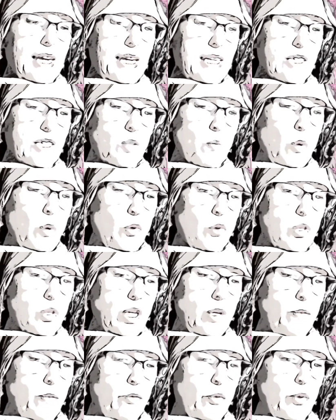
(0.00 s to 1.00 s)
is
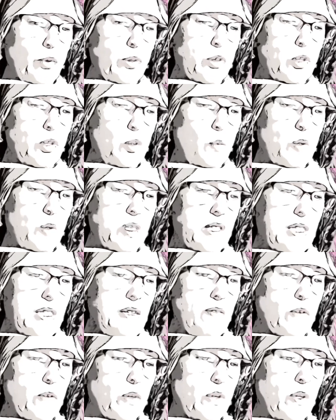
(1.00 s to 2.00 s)
most helpful to the
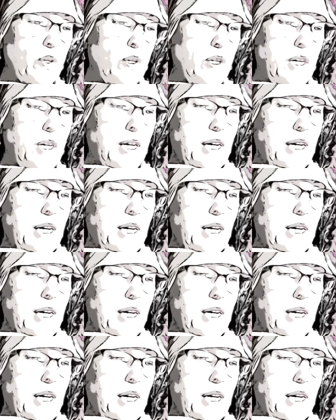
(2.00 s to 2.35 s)
receiver.